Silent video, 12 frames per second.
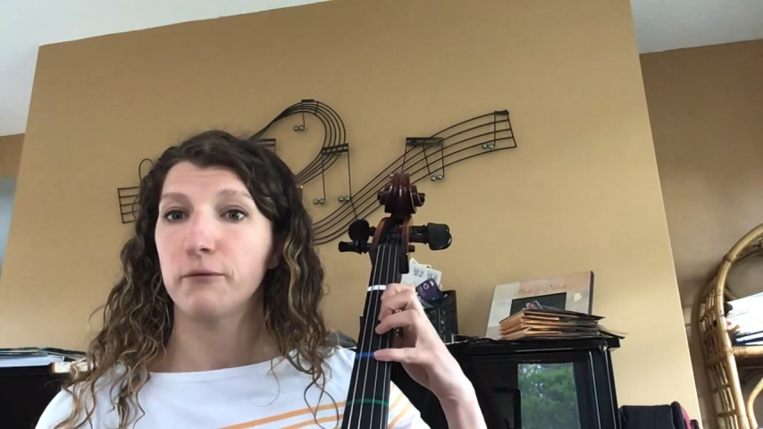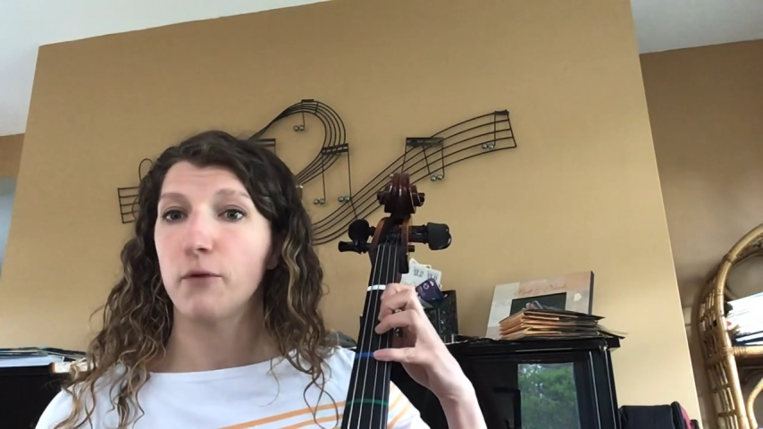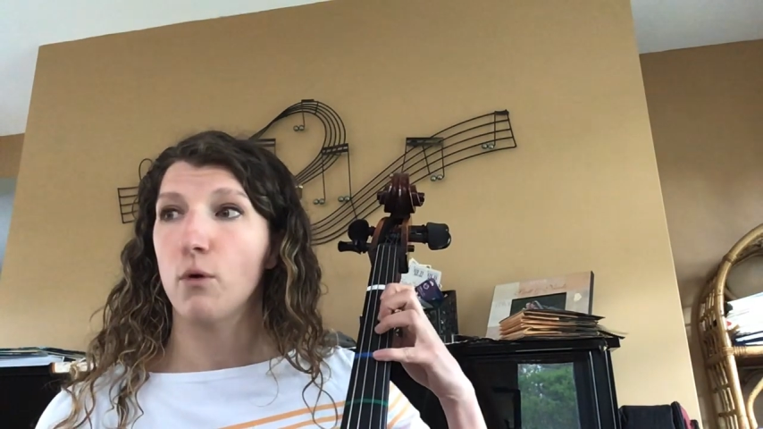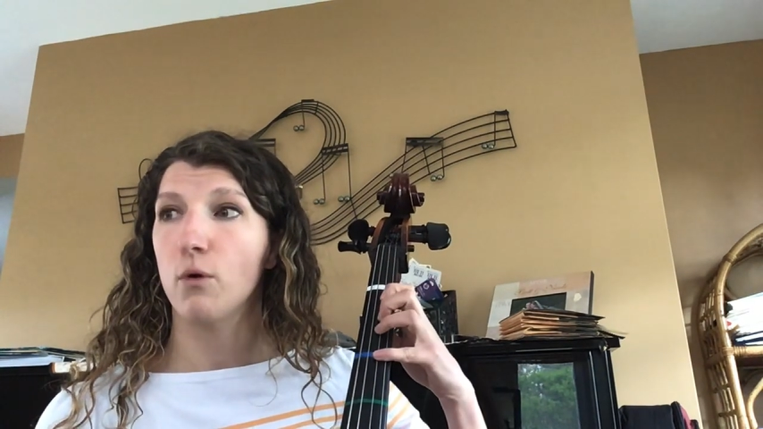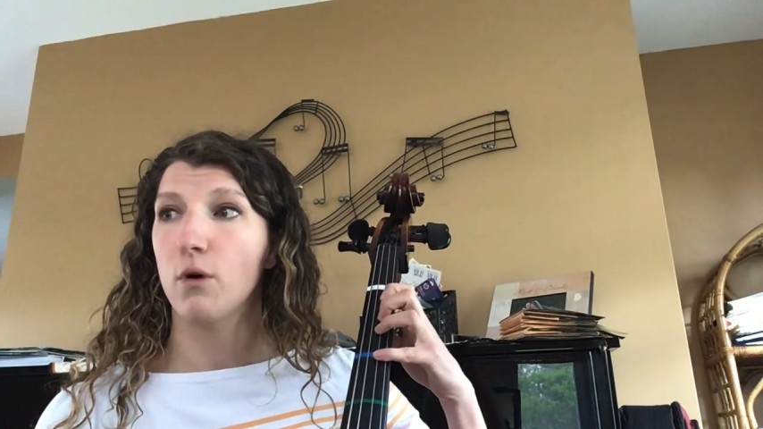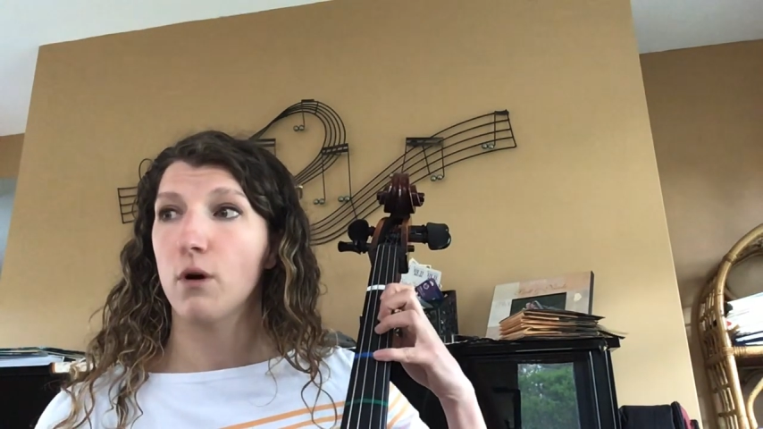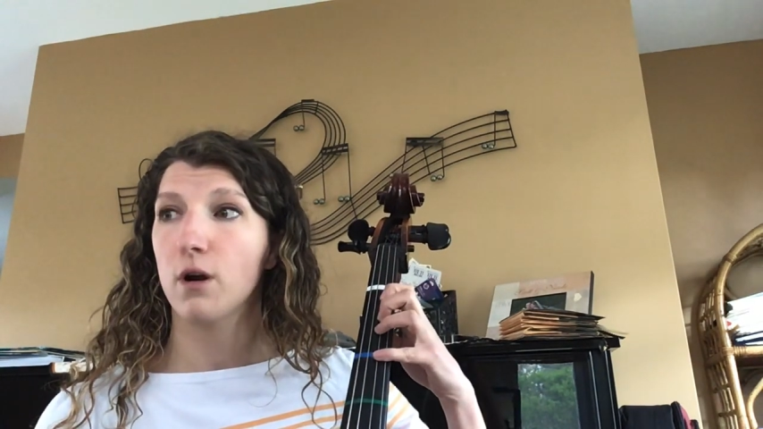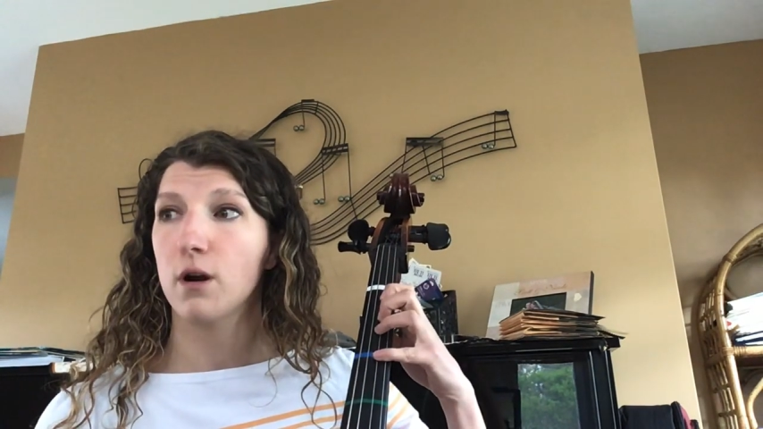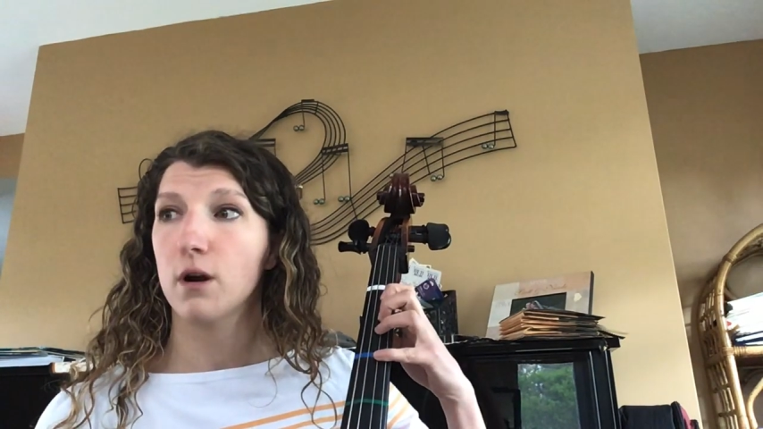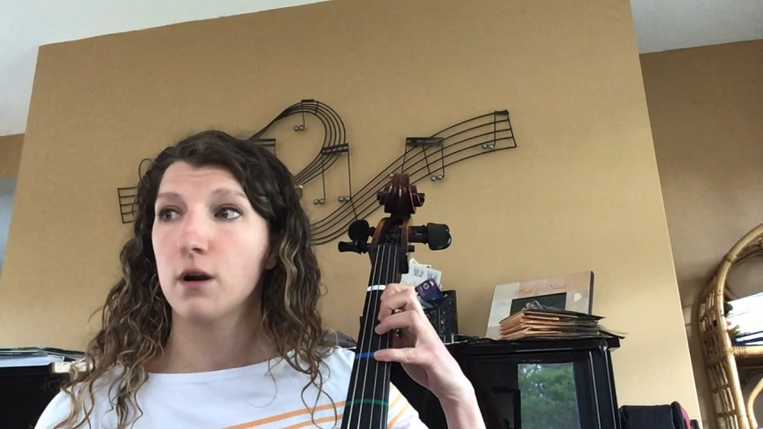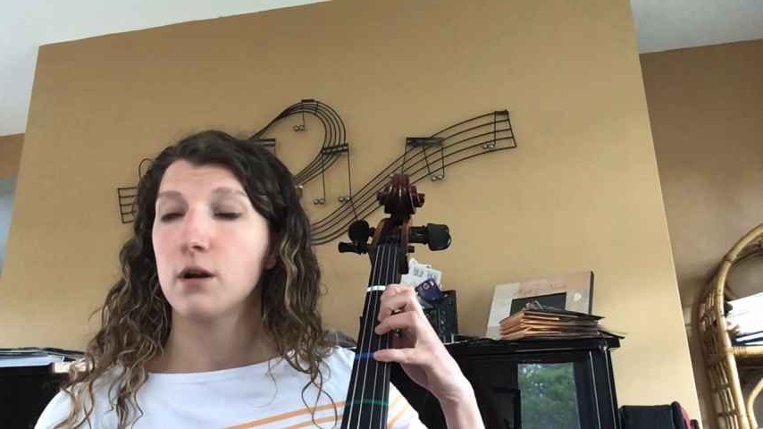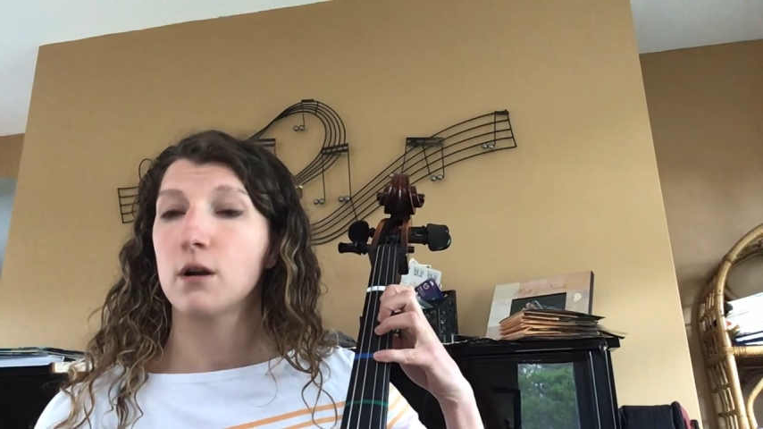
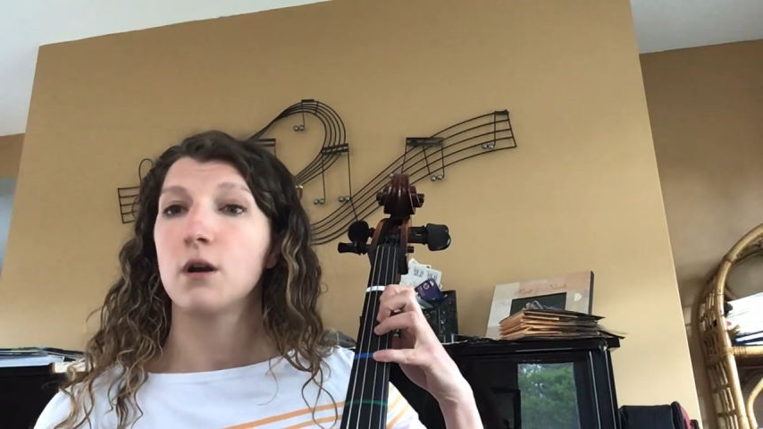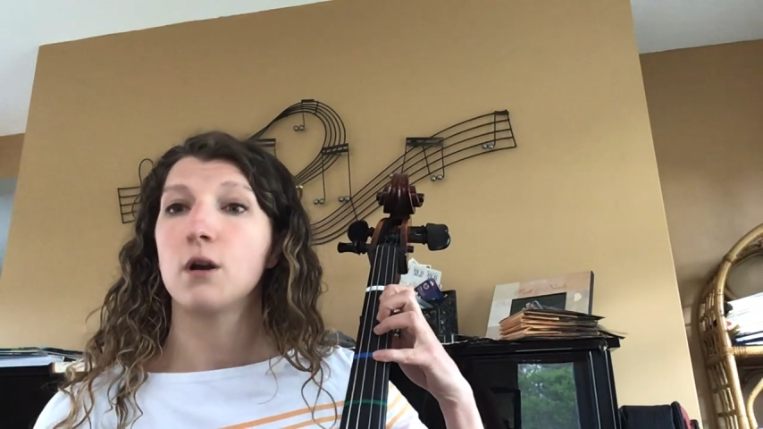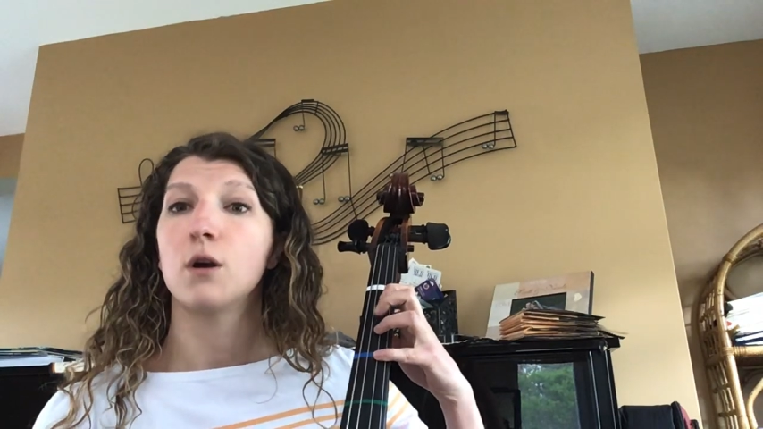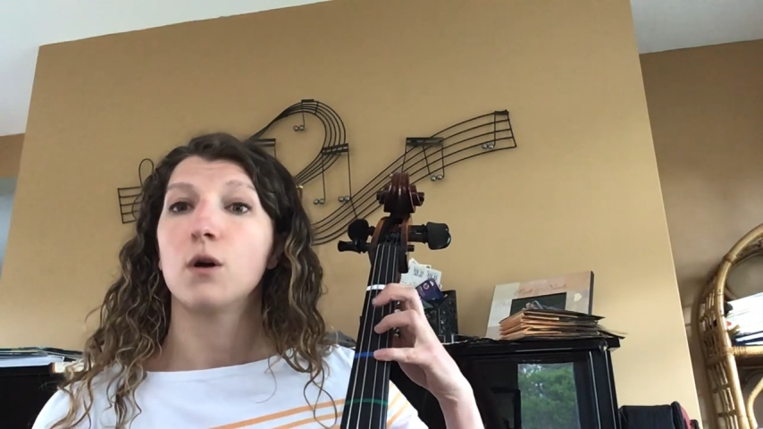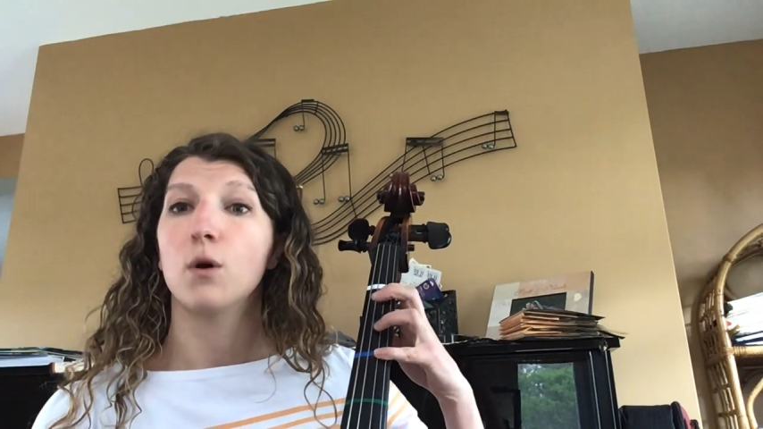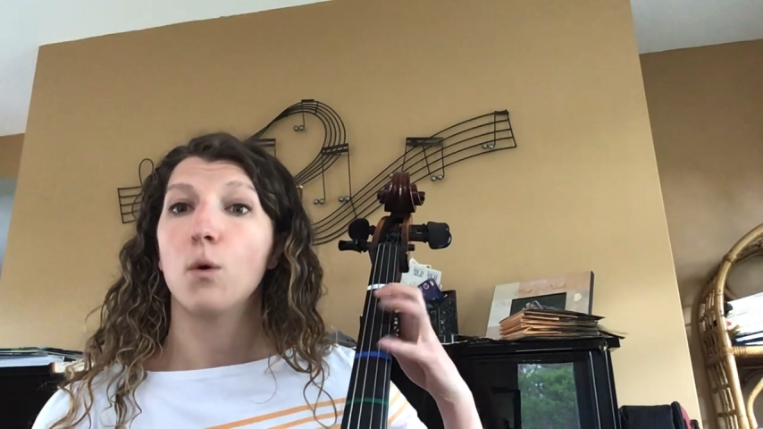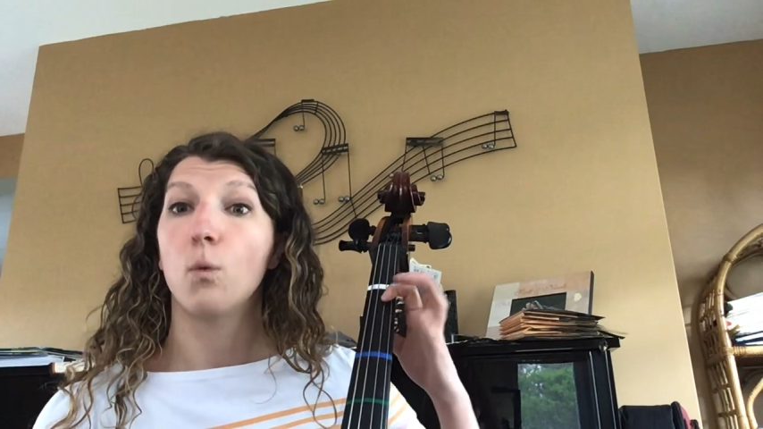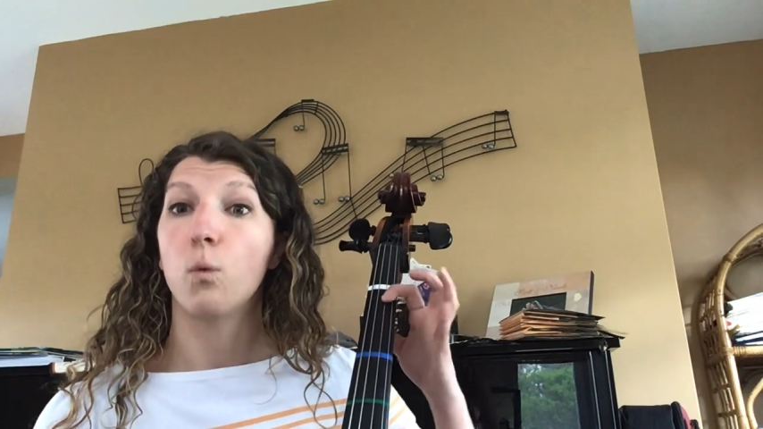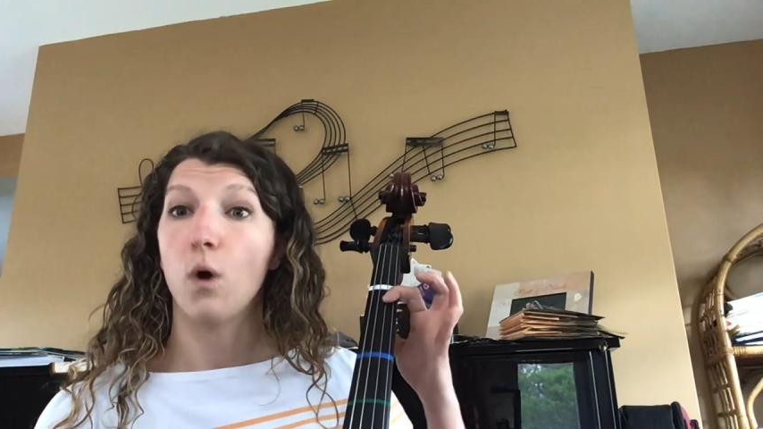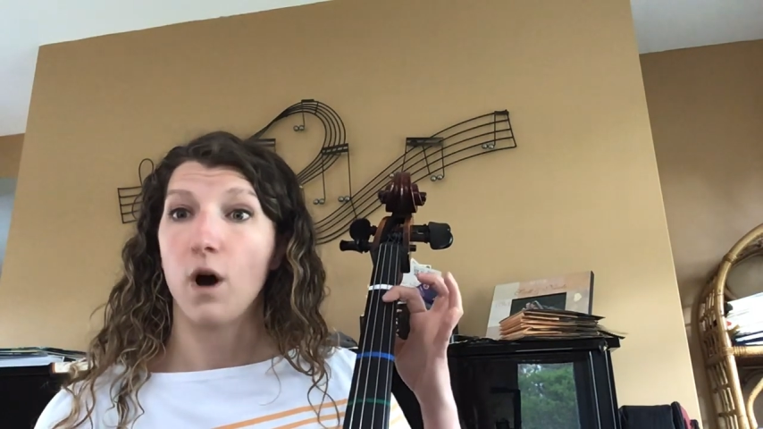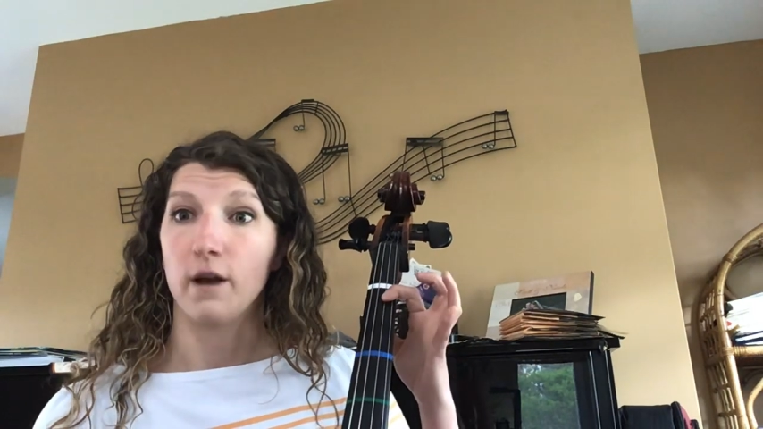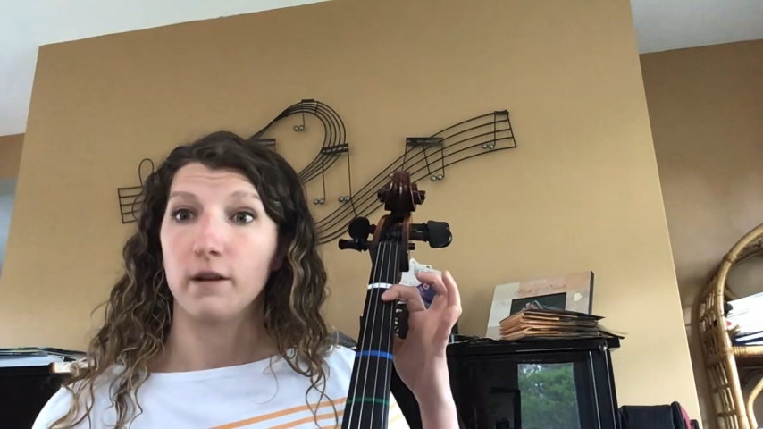4,
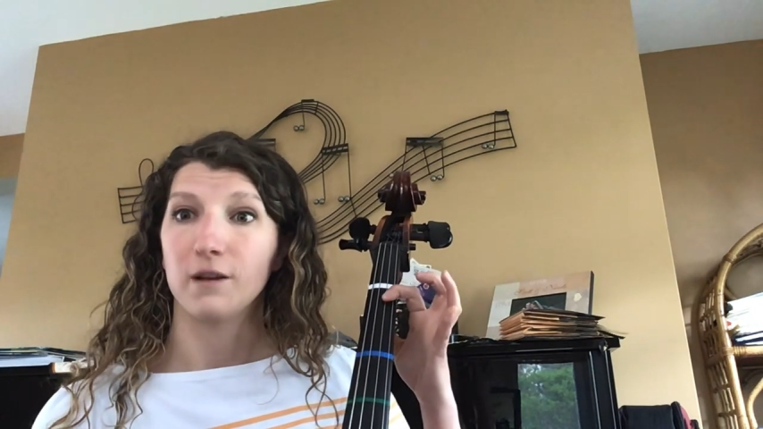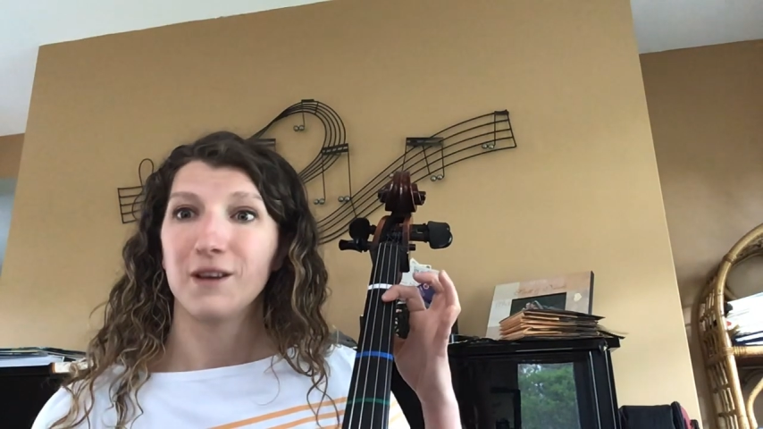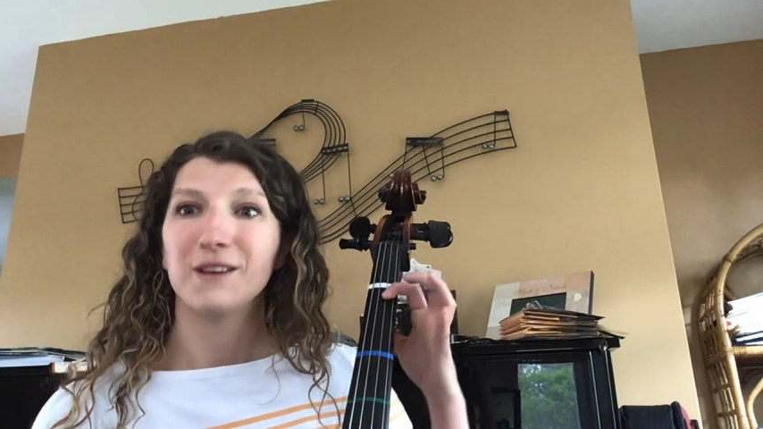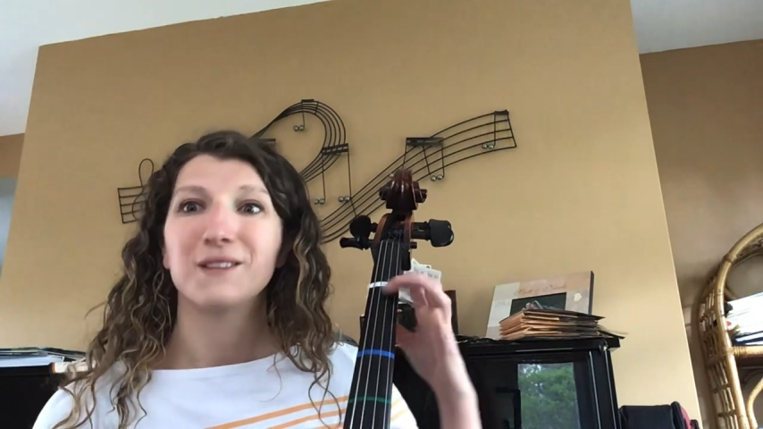1.